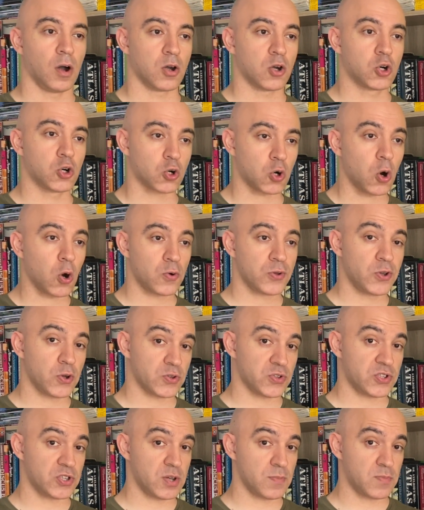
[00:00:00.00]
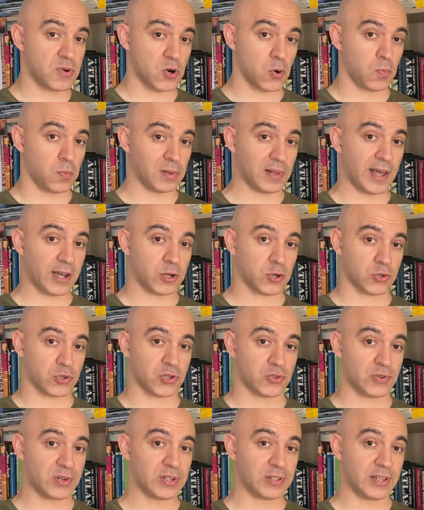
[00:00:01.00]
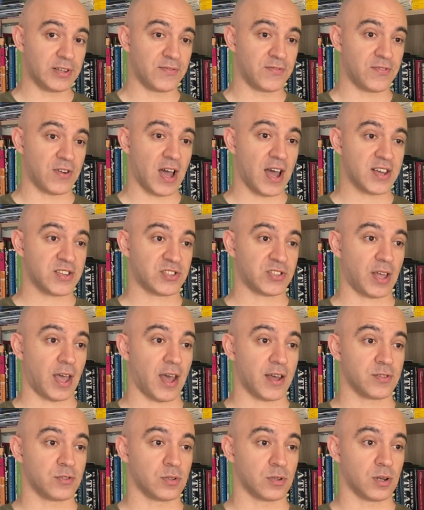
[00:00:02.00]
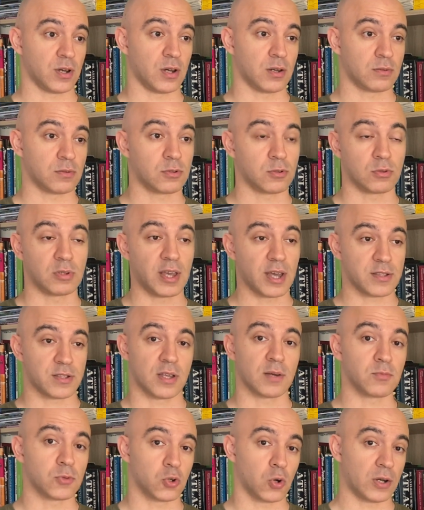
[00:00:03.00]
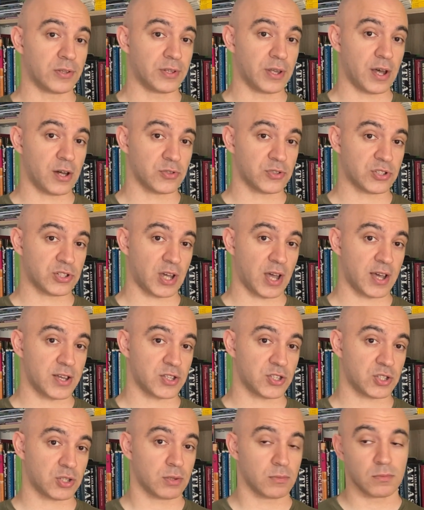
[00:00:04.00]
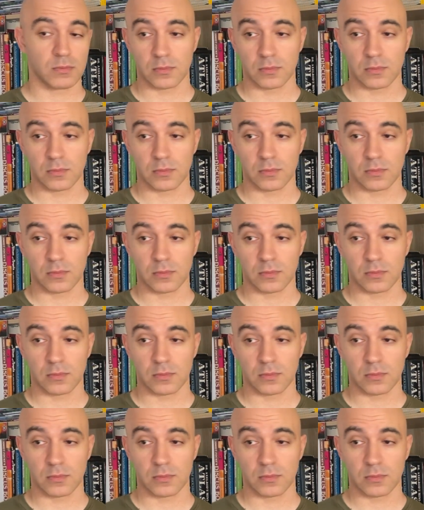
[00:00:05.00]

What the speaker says: grow your zebra plecos really fast, and to get them to adult size